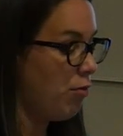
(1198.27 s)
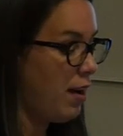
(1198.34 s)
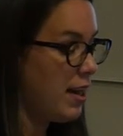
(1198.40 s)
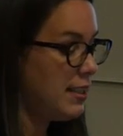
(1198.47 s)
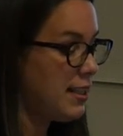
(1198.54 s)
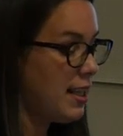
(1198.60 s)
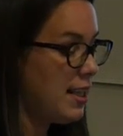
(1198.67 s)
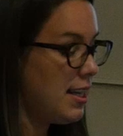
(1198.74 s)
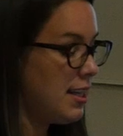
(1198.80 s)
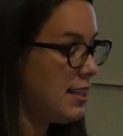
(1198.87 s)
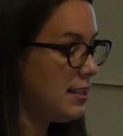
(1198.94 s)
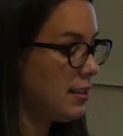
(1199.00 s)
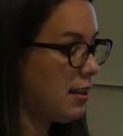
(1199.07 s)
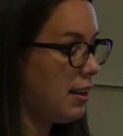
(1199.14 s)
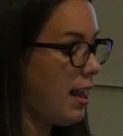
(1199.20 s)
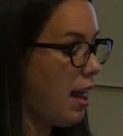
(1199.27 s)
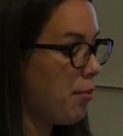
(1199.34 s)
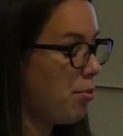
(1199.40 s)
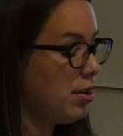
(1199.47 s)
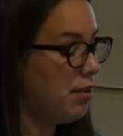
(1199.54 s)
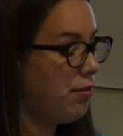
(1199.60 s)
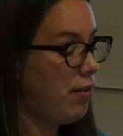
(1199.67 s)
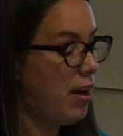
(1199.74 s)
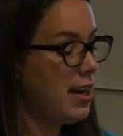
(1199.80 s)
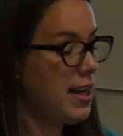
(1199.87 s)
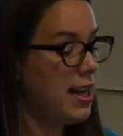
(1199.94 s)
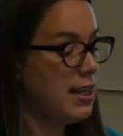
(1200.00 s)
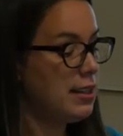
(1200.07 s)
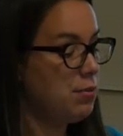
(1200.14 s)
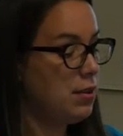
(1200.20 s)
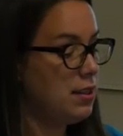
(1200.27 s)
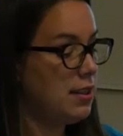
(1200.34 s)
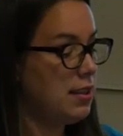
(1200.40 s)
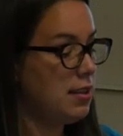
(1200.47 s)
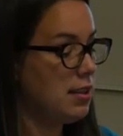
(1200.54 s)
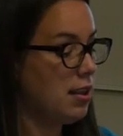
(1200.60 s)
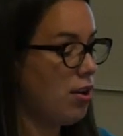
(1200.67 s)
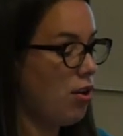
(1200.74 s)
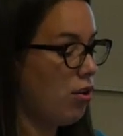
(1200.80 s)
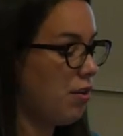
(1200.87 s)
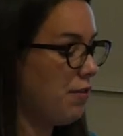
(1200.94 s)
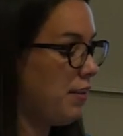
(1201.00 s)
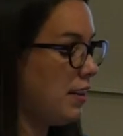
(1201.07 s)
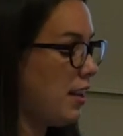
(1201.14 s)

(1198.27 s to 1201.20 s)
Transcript: writes that in his collaborative writings with Dakota